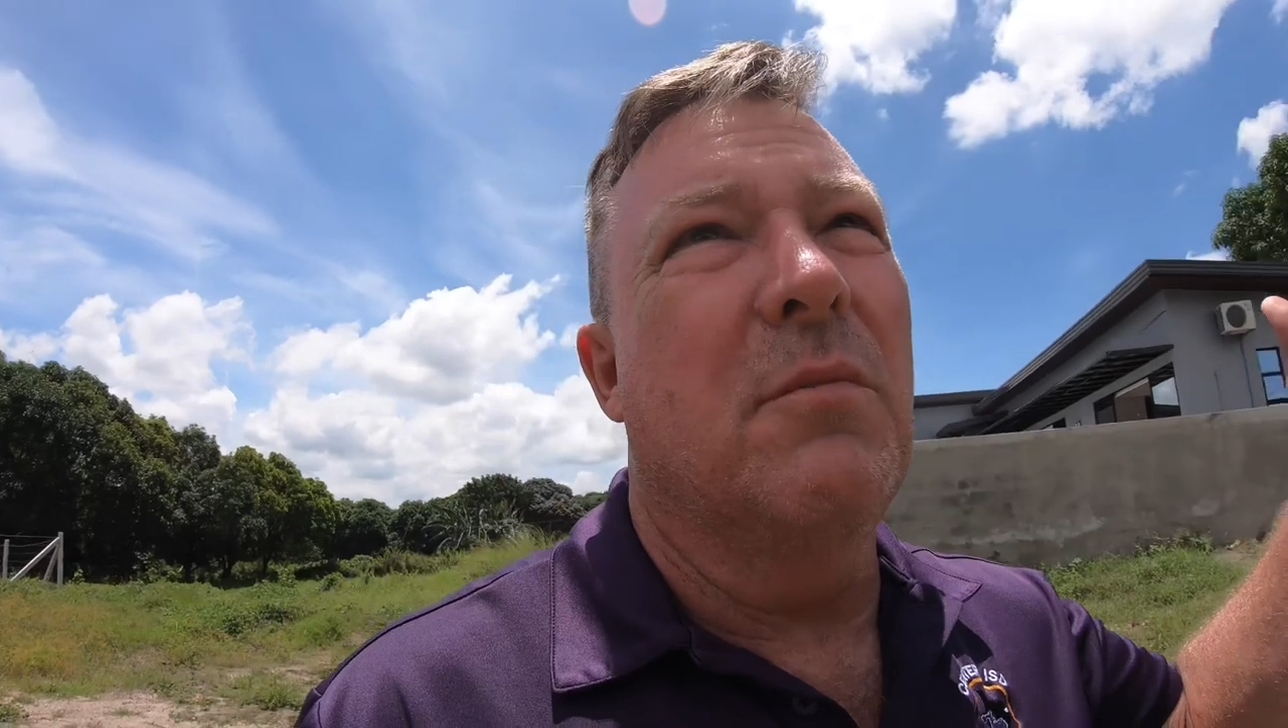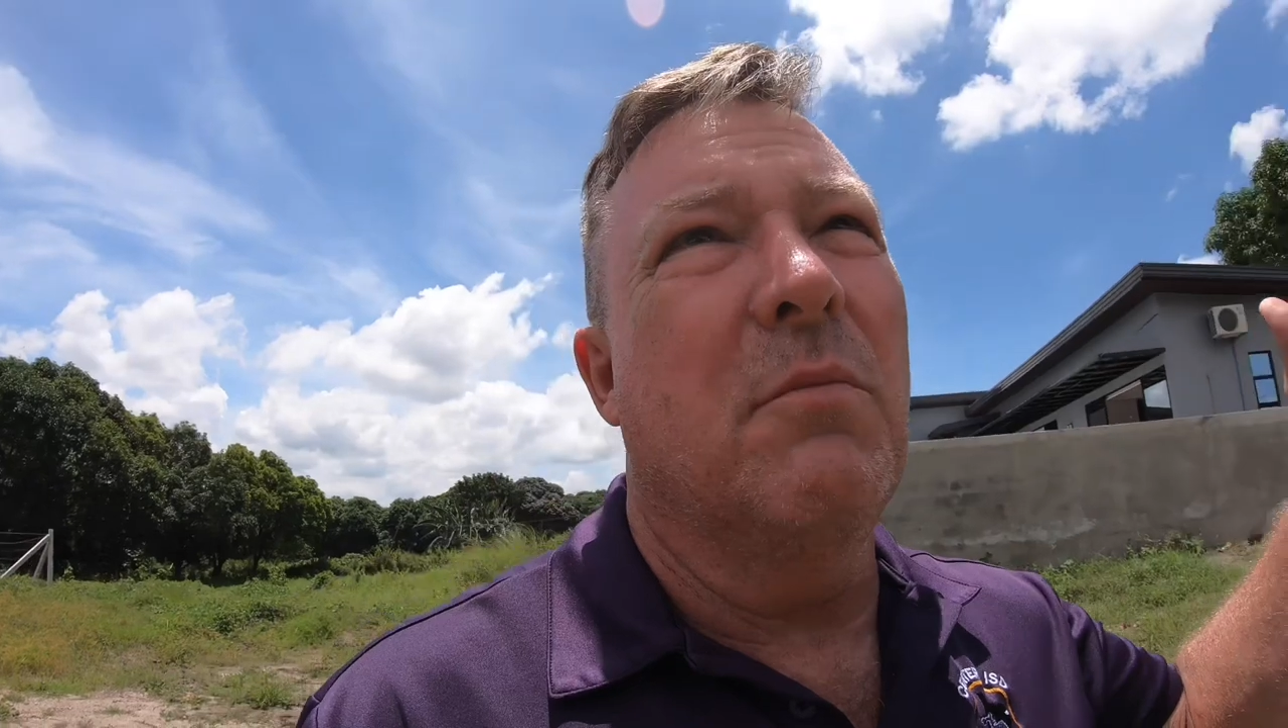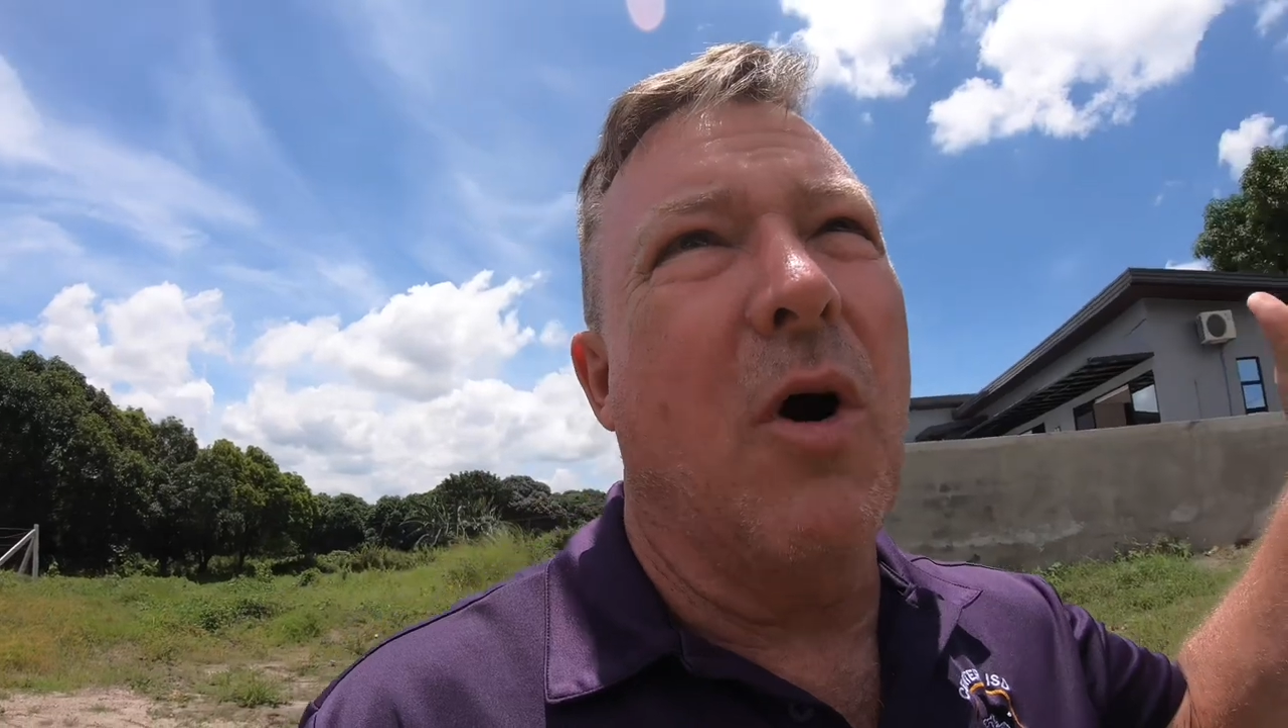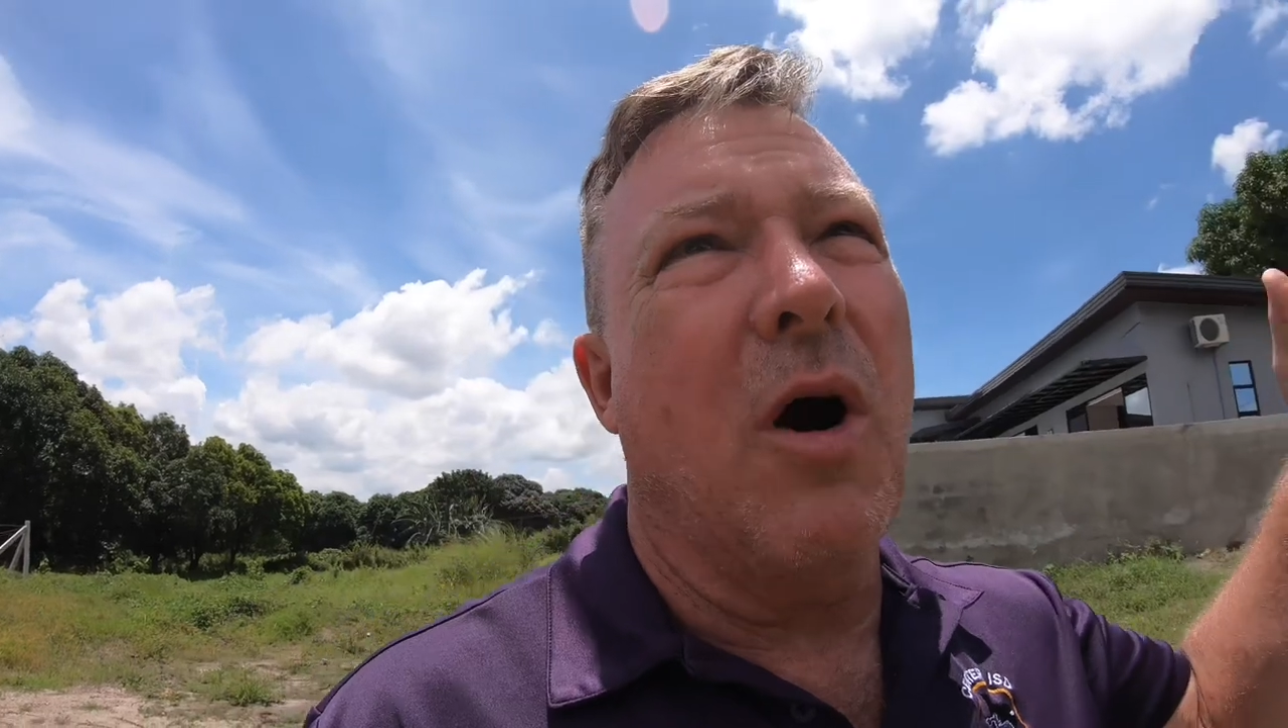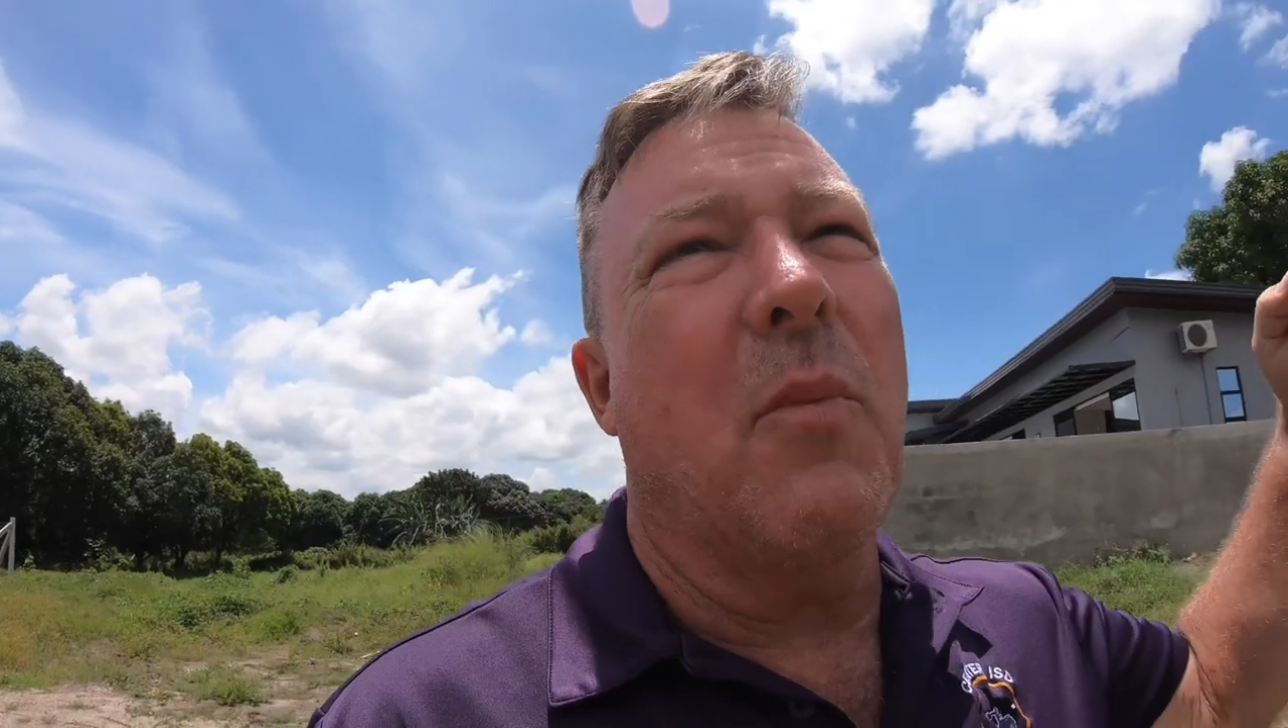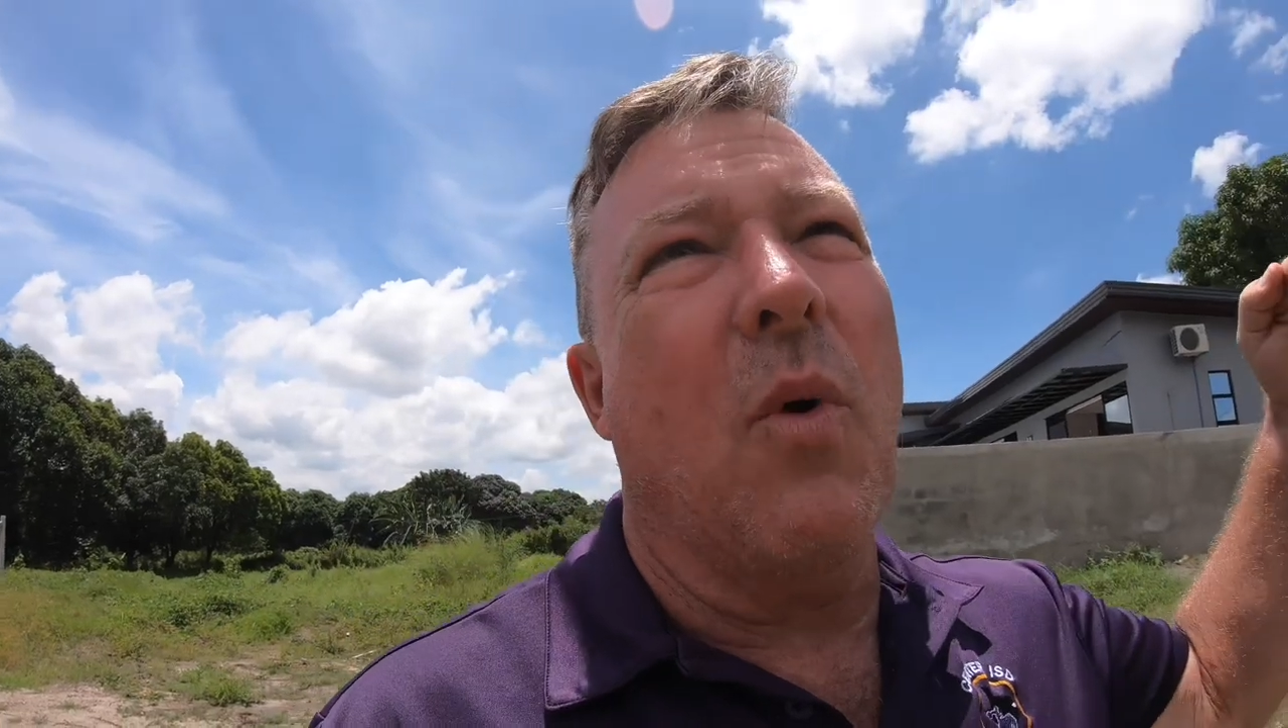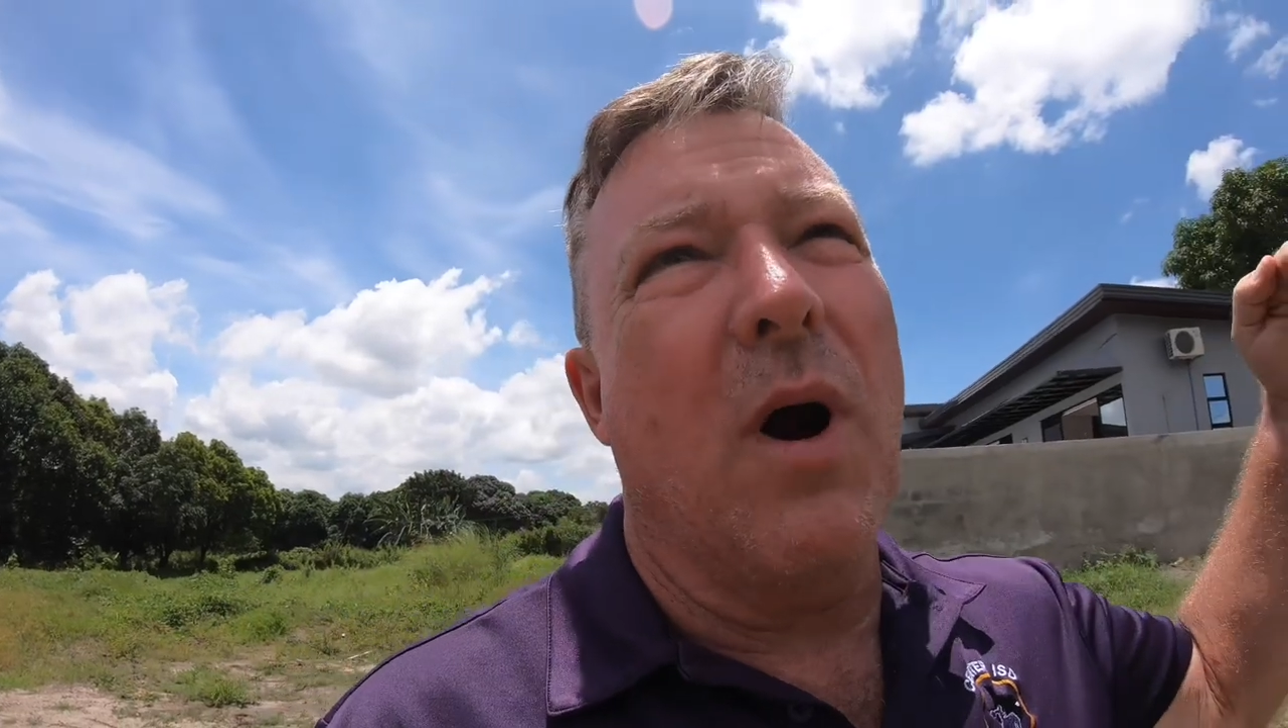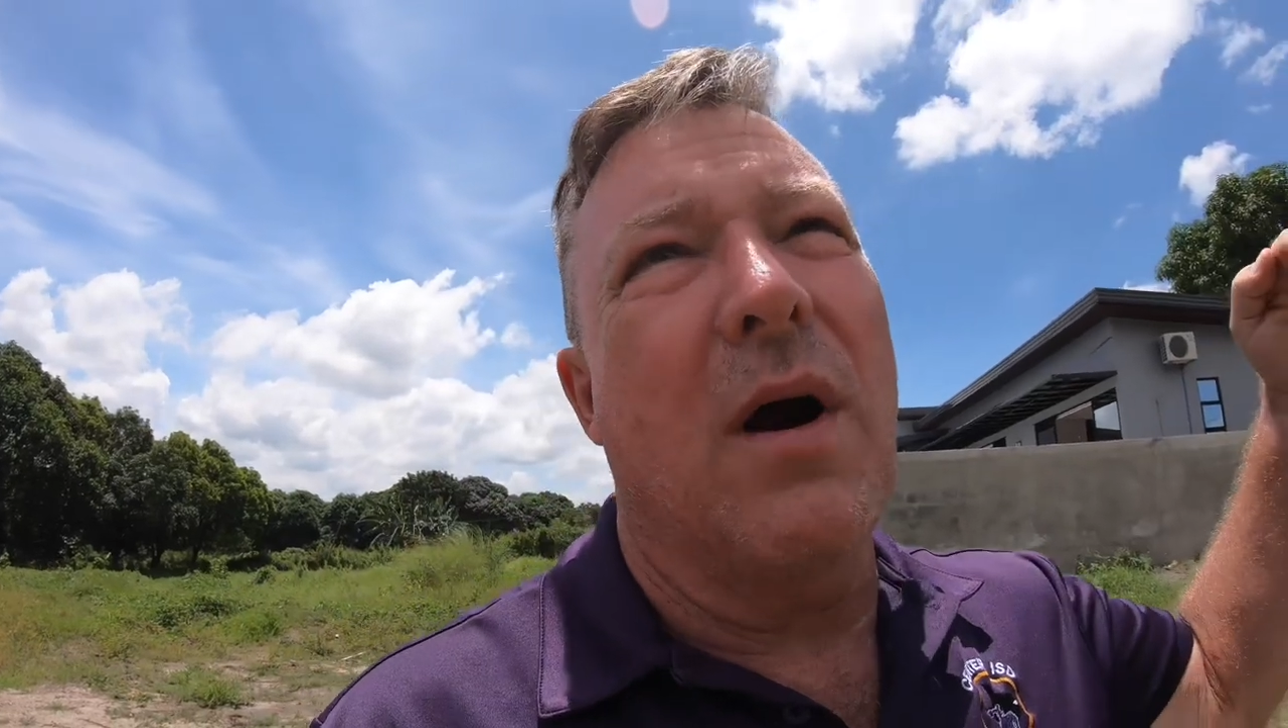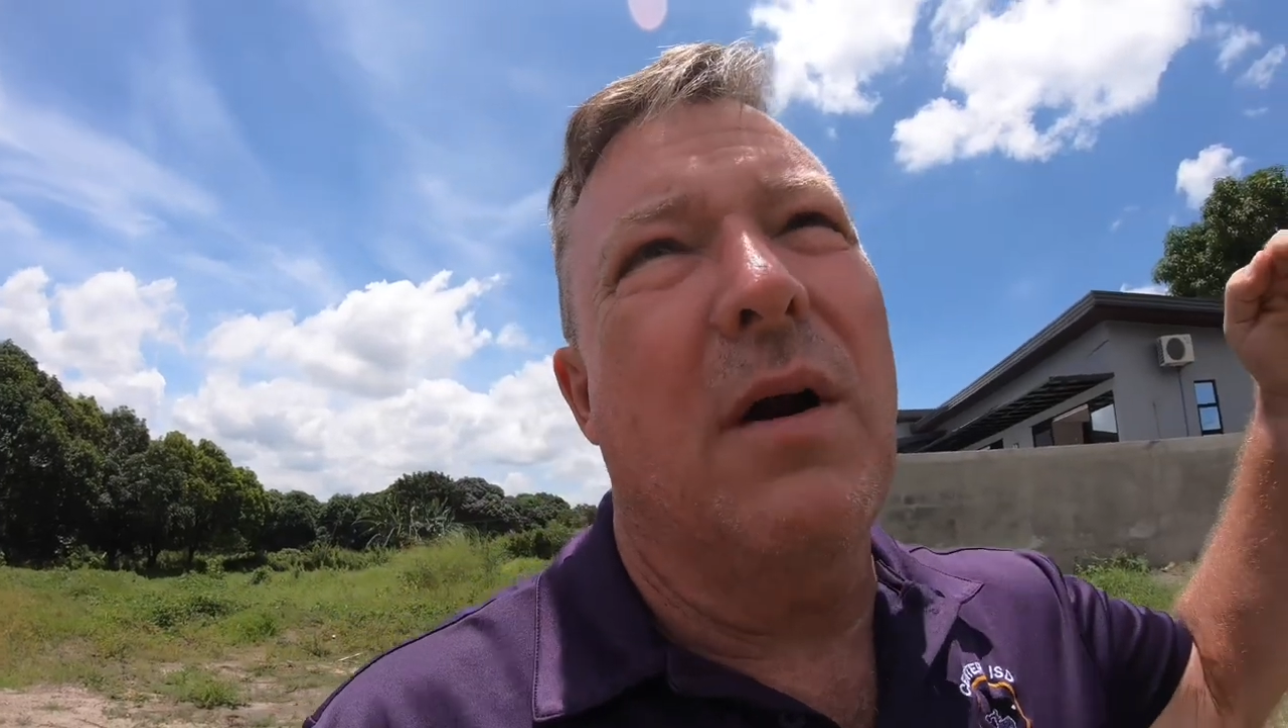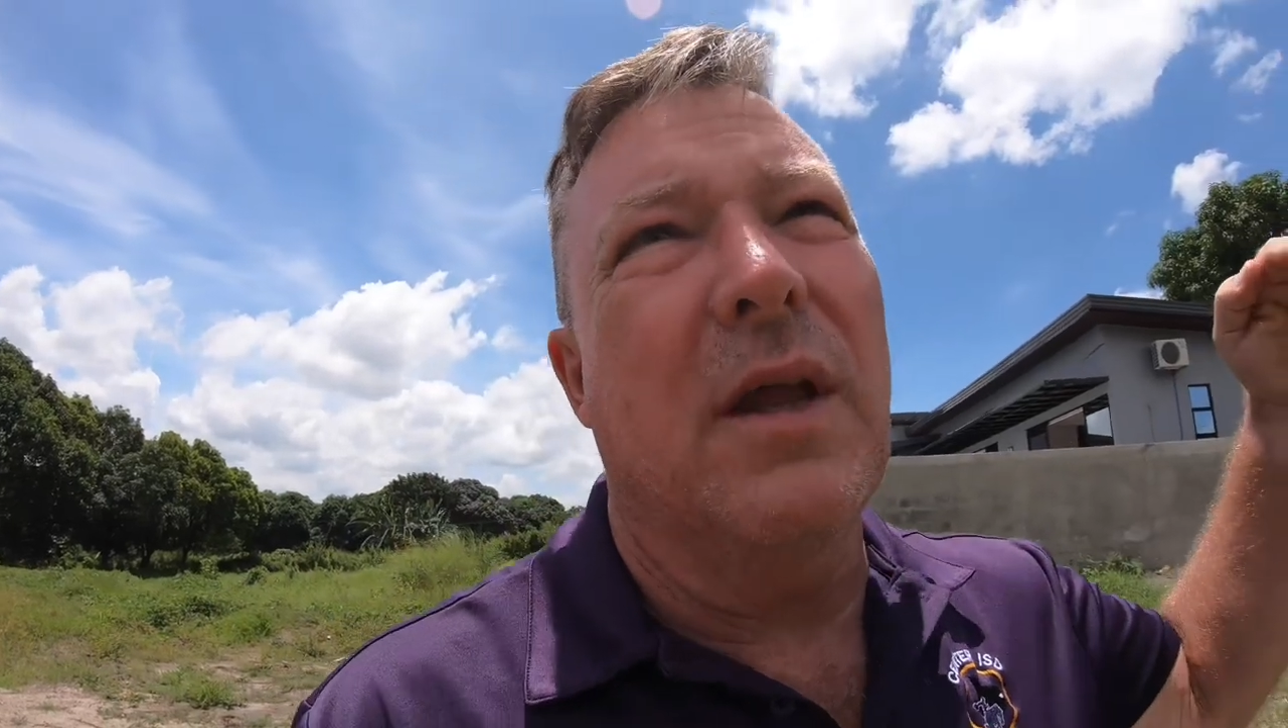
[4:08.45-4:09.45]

barbed wire.